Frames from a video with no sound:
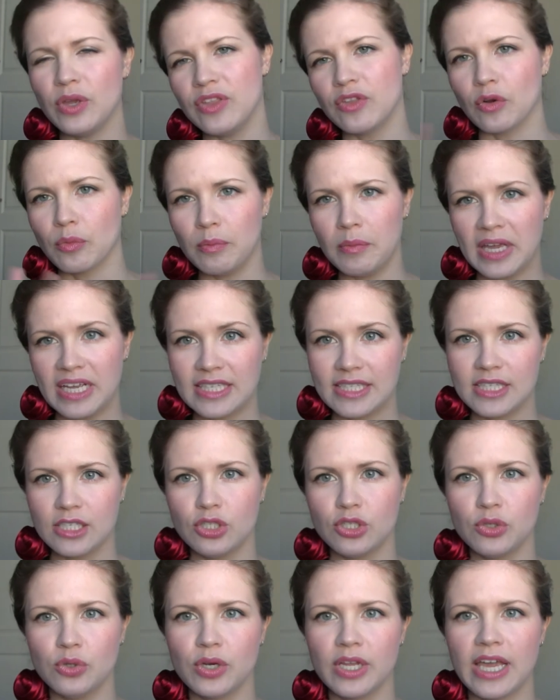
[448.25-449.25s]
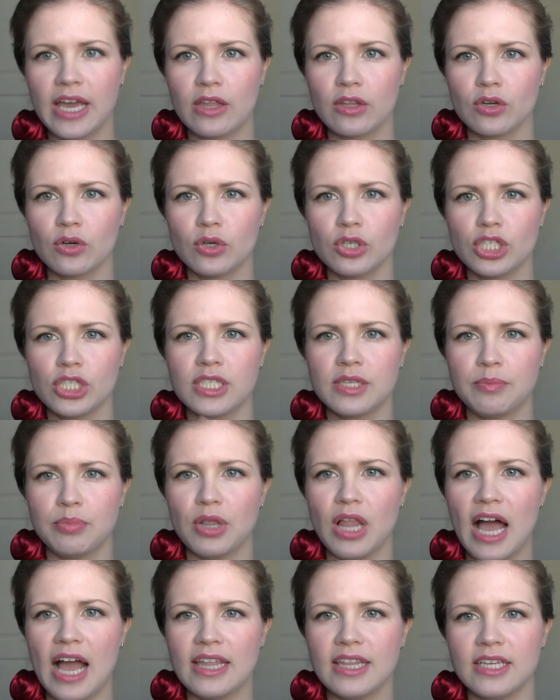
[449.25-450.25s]
either mix the two together or just
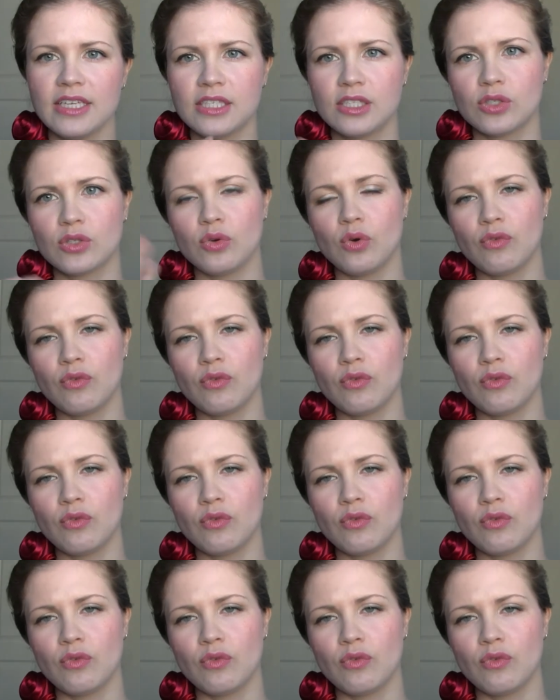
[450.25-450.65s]
apply this